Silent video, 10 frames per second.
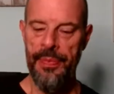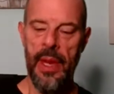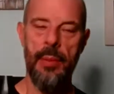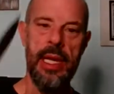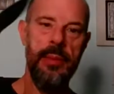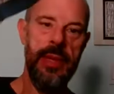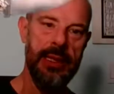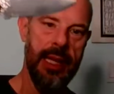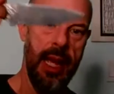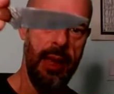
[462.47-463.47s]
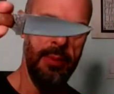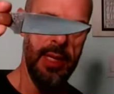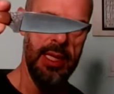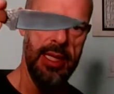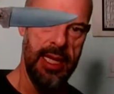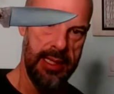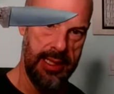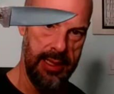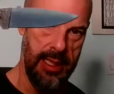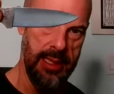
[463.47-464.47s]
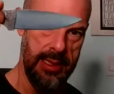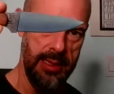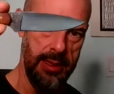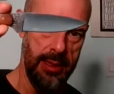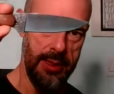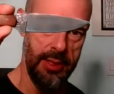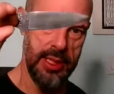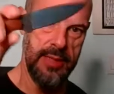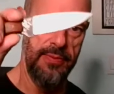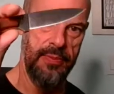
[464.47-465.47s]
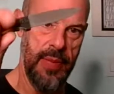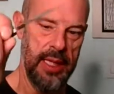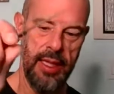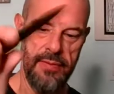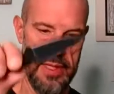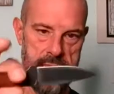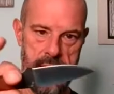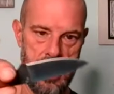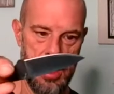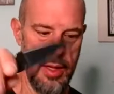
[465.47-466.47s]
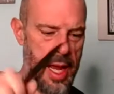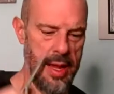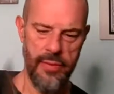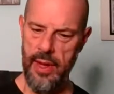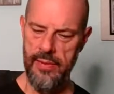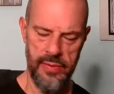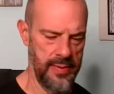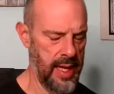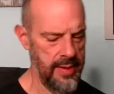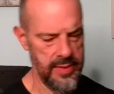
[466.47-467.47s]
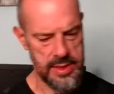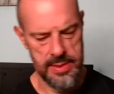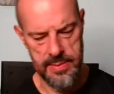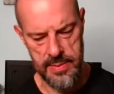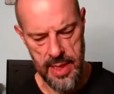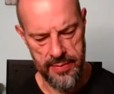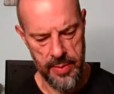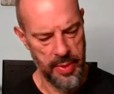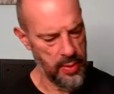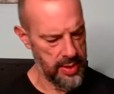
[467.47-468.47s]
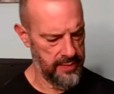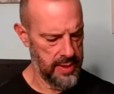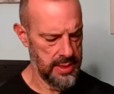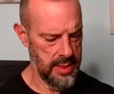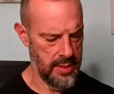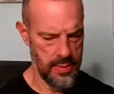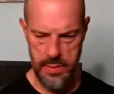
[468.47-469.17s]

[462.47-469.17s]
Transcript: But in the meantime, this is just I love this thing. I have a Bowie of his too.